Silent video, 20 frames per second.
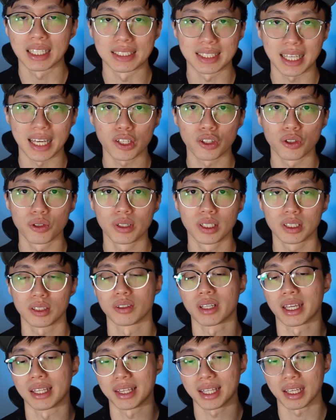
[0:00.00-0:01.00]
accurate,
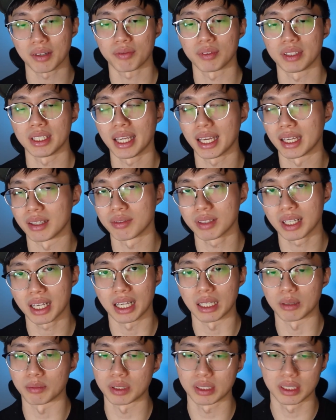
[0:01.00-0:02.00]
you can definitely have
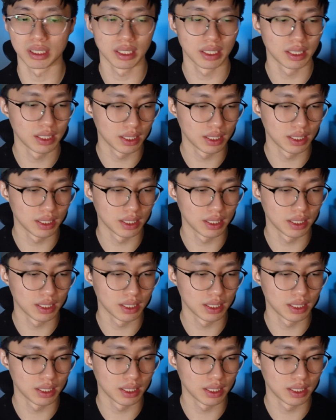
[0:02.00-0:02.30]
carbs